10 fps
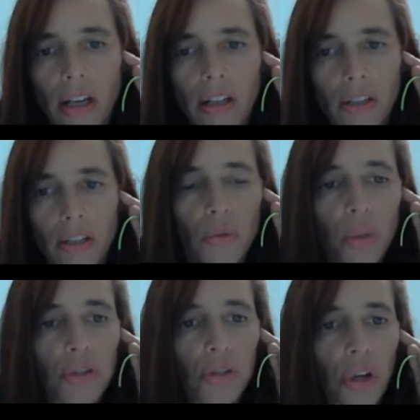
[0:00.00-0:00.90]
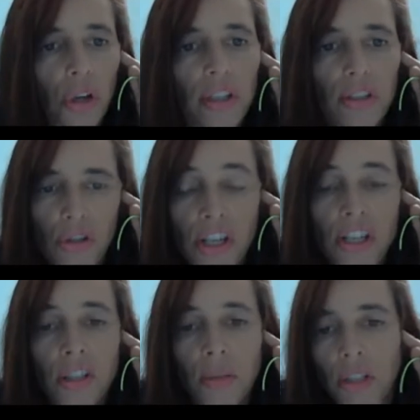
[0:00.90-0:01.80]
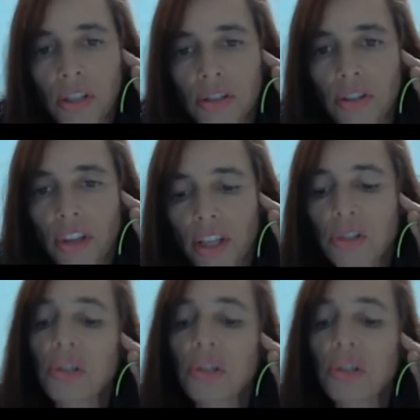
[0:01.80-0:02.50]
don't want to go into detail because I think